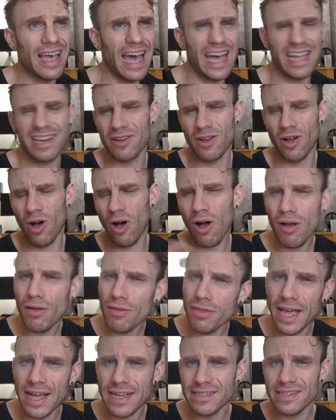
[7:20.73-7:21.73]
And
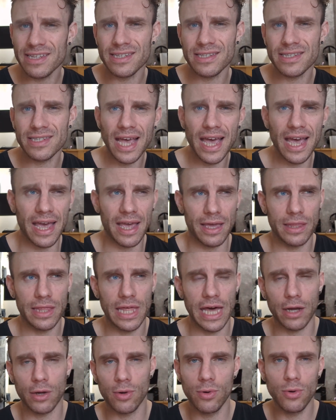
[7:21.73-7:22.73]
all that to say
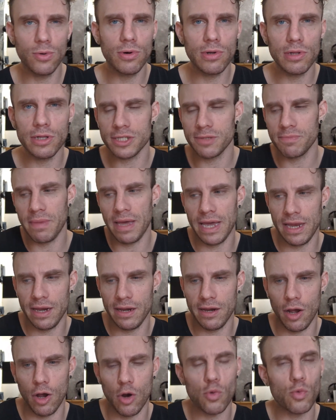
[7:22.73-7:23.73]
that Google has
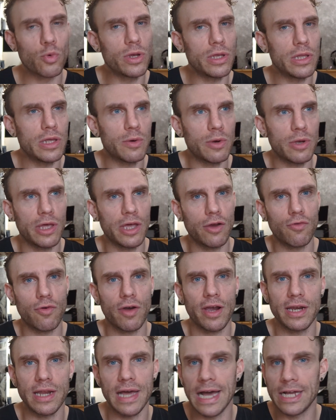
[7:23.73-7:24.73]
made a really, really
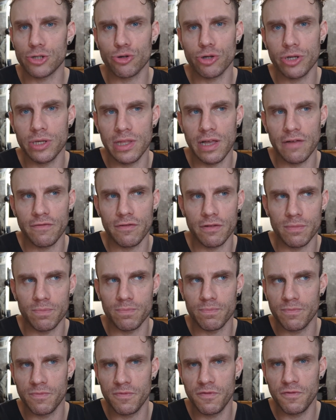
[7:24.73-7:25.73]
great entry
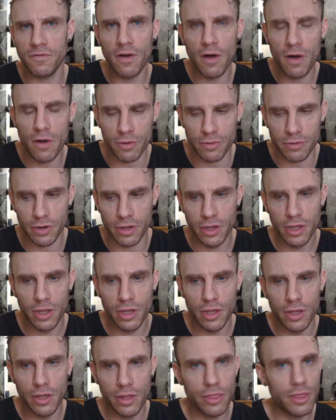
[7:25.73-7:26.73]
level phone.
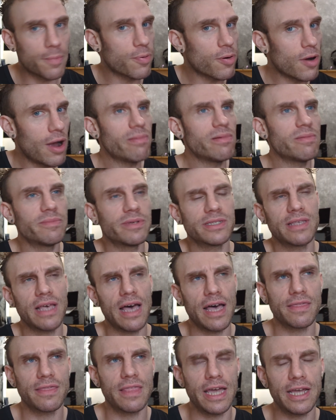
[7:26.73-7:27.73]
The problem is
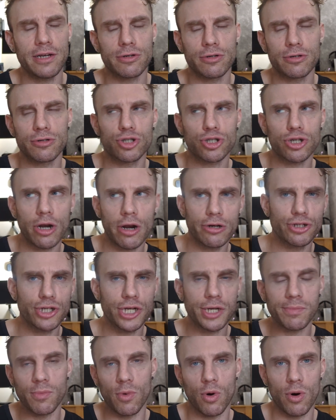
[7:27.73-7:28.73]
that they are
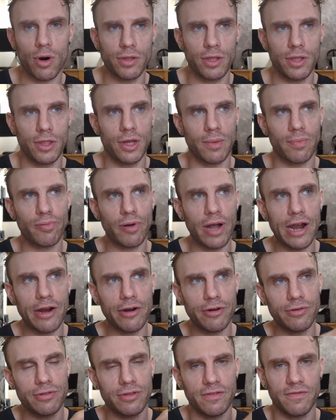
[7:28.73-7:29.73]
charging more than their
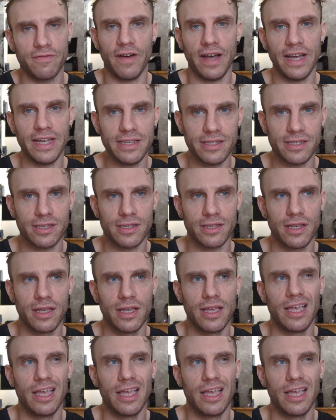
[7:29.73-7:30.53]
prior device.